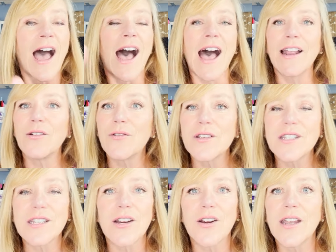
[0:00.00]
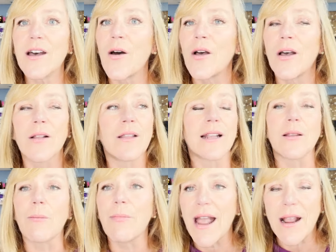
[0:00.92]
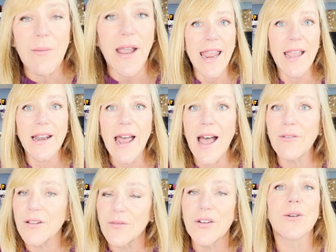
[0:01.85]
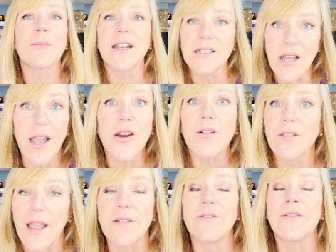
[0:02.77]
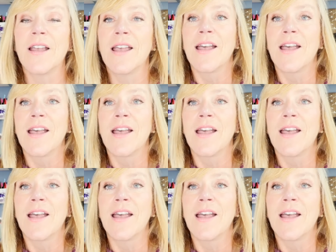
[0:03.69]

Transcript: I know this area like the back of hand. I've lived here my entire life.